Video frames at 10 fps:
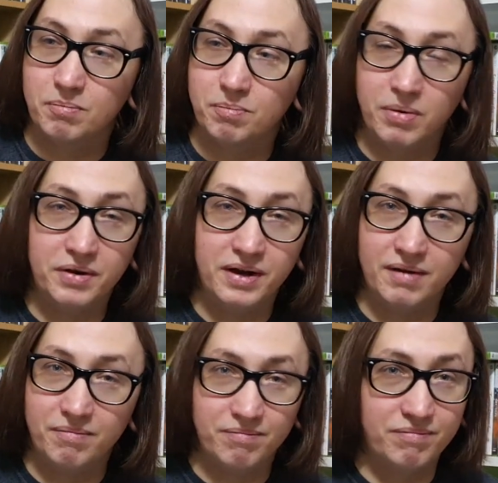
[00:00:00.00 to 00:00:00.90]

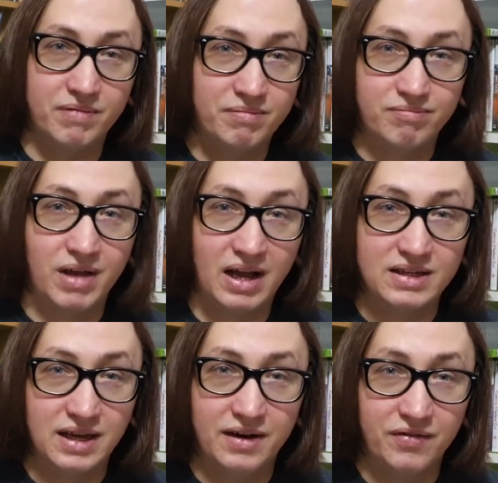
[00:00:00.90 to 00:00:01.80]
bloody can't
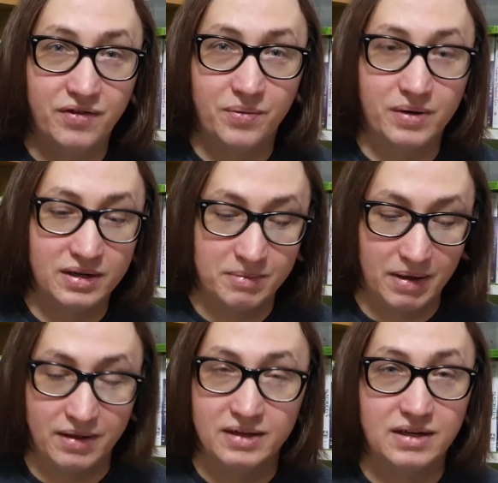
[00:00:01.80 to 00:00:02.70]
say enough good words
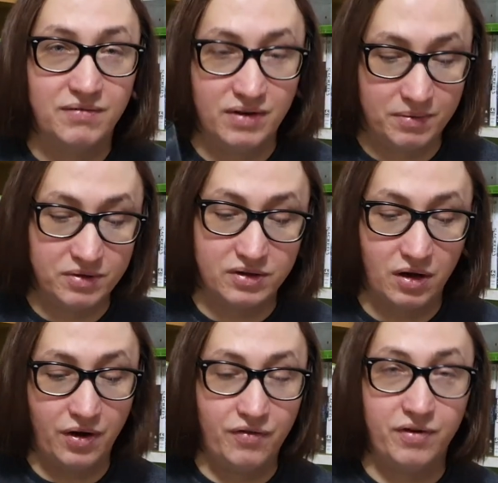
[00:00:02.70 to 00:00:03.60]
about this, even though I'm just
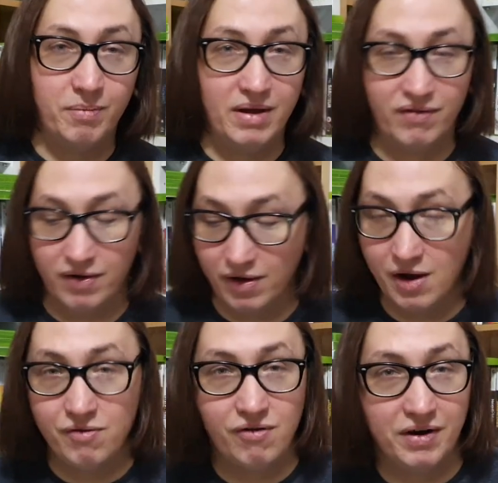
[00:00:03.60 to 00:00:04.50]
gone off on a bit of a
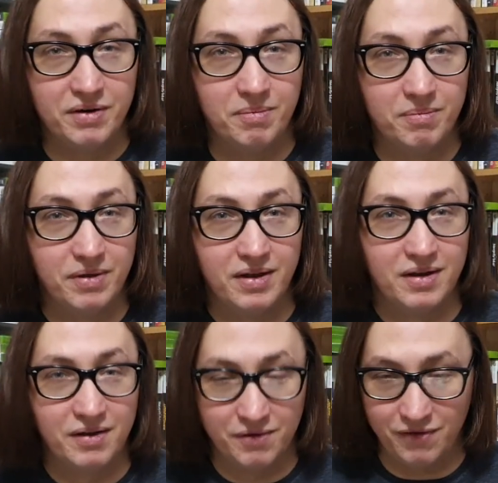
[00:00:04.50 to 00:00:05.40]
random
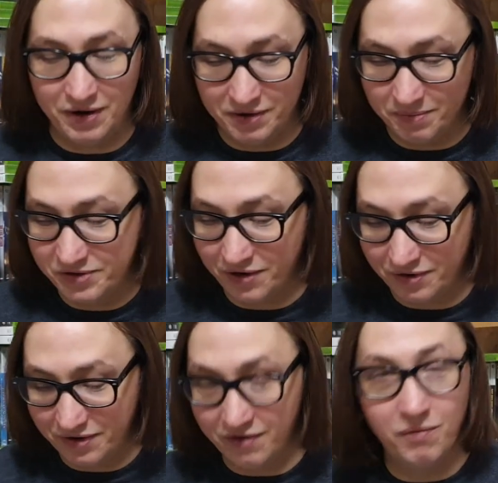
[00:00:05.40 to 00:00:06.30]

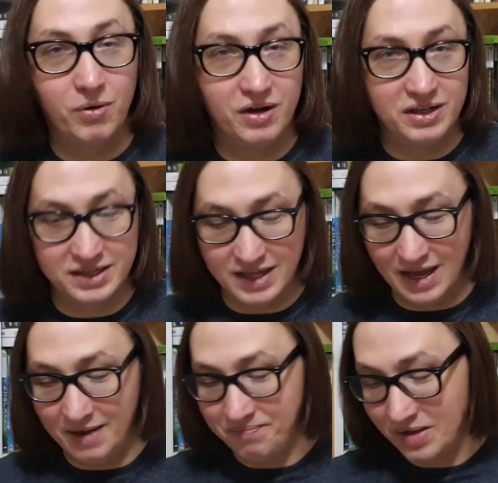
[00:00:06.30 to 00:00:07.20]
torrent of words
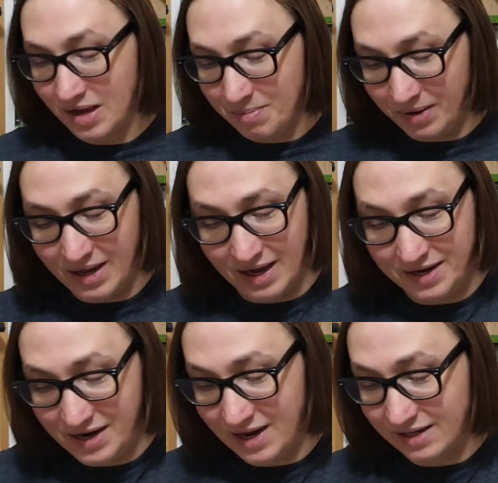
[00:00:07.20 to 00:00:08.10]
there. But yeah,
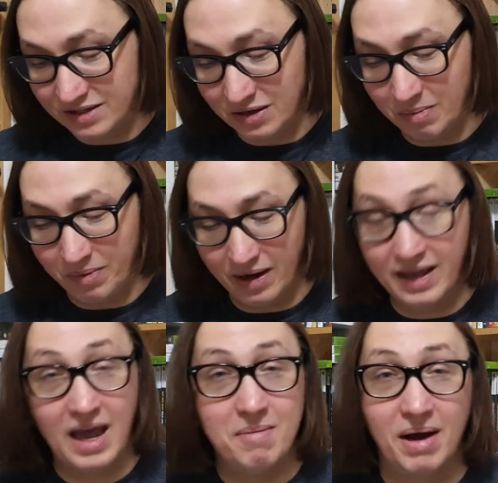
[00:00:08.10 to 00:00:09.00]
next up, a
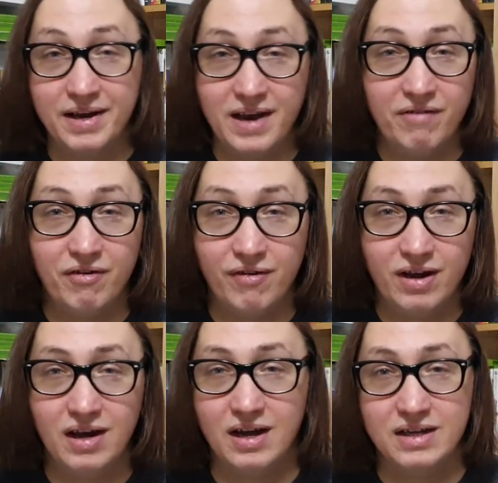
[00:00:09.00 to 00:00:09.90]
game I never
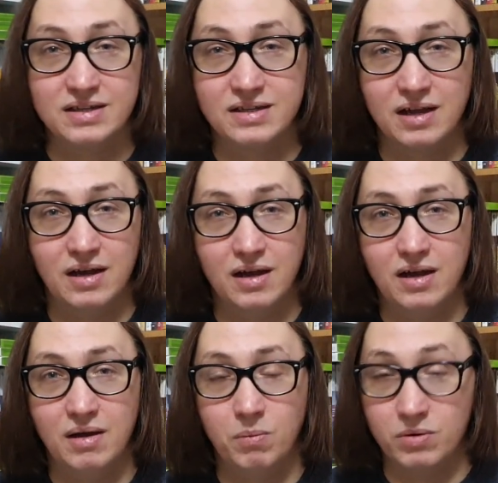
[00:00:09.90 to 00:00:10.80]
realised
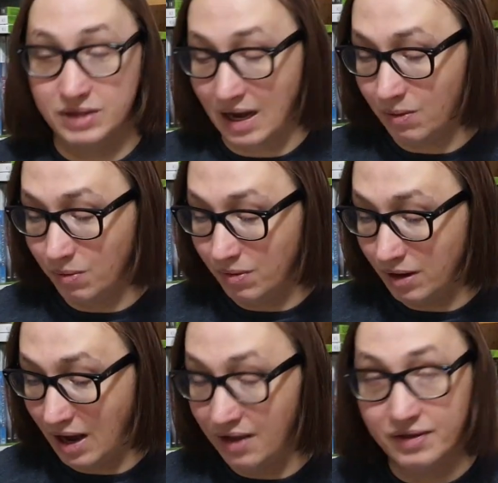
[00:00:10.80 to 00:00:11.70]
was out
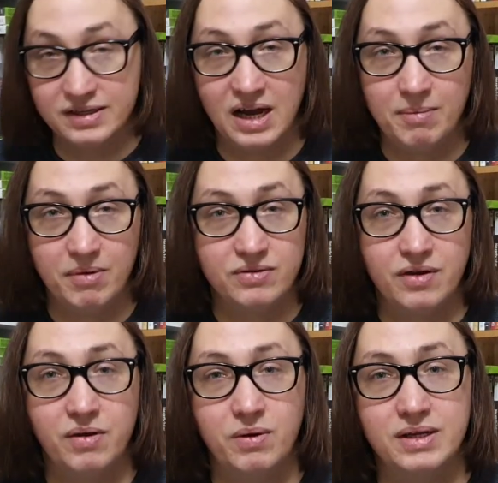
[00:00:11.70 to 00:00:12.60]
at the time. It was
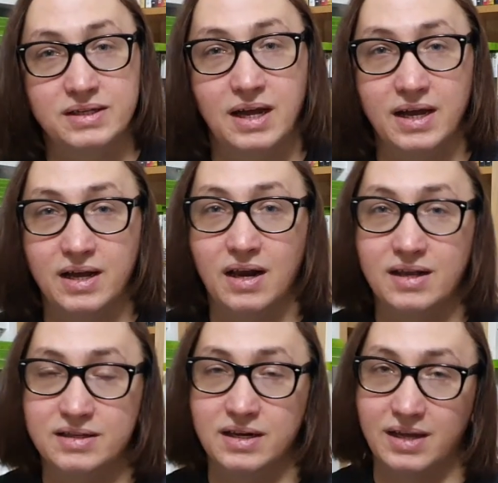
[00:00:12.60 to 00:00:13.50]
only when I started
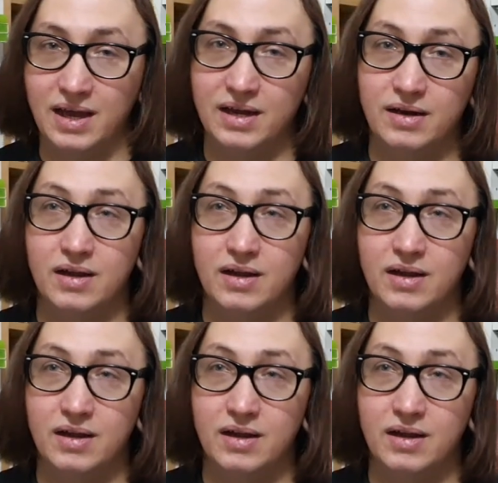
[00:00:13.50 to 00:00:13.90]
collecting again